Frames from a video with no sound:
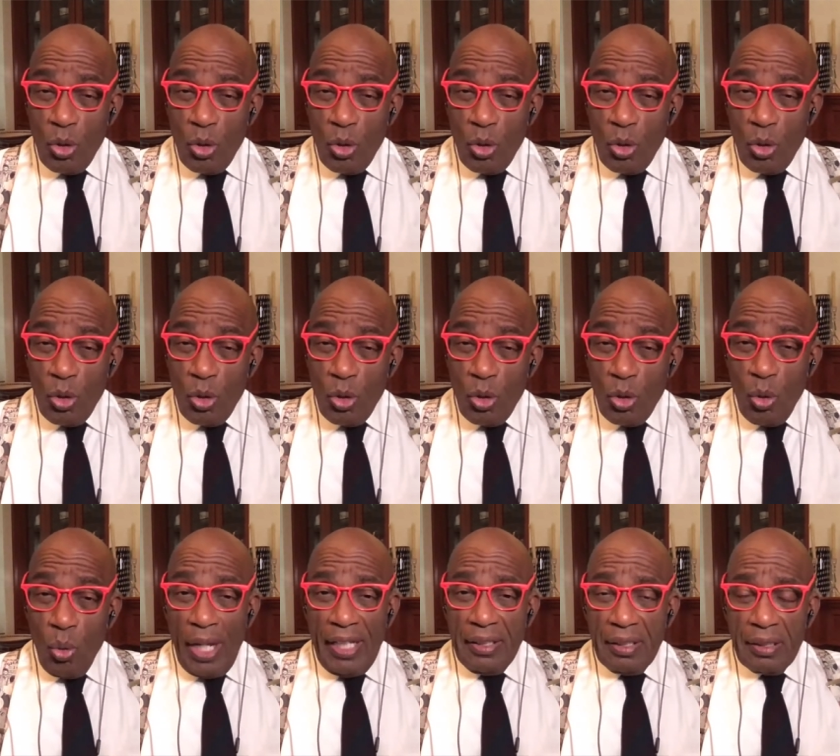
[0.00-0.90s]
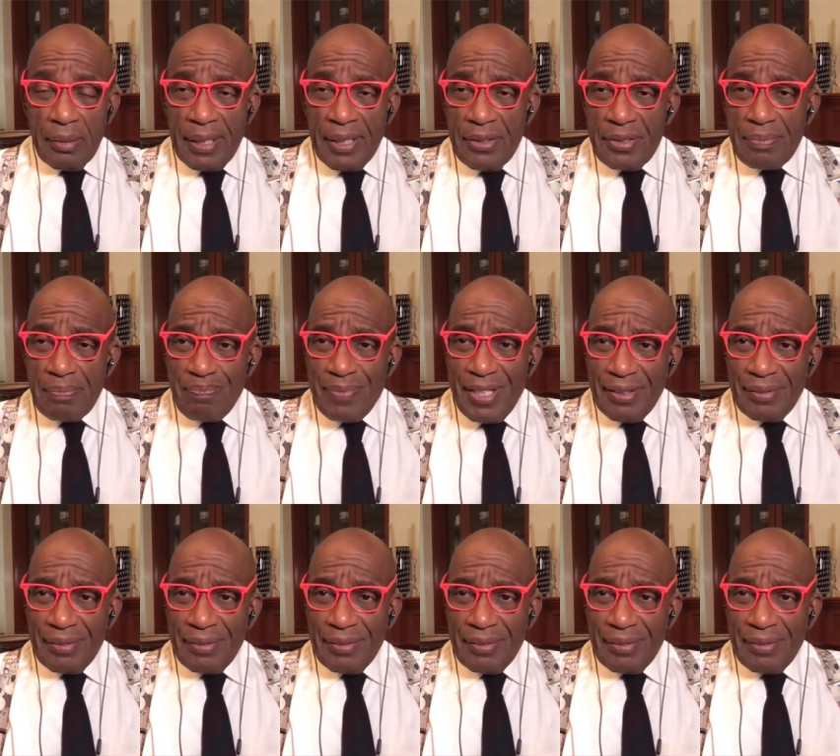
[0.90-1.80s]
almost quaint
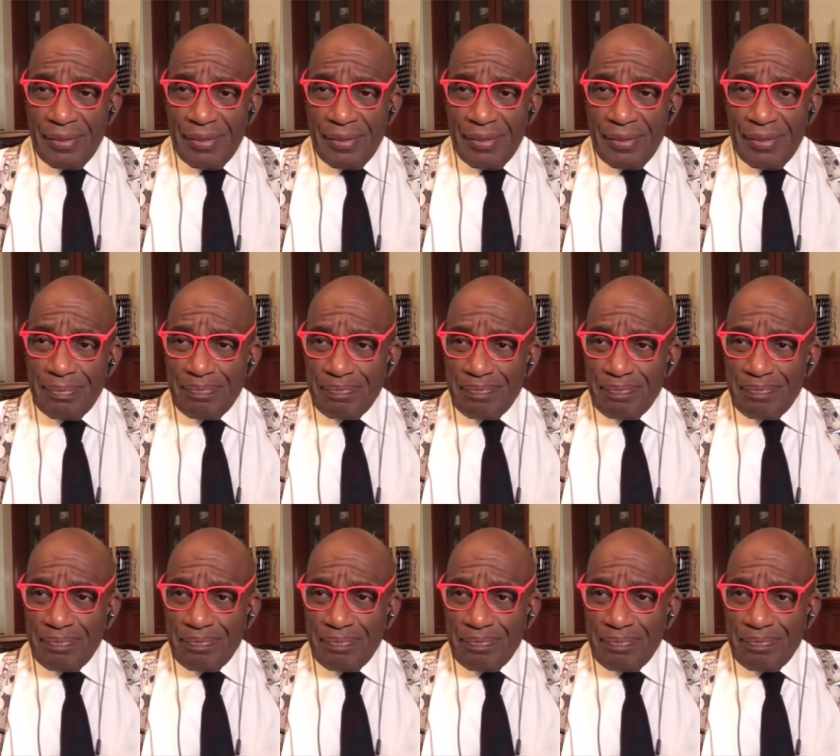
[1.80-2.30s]
because they're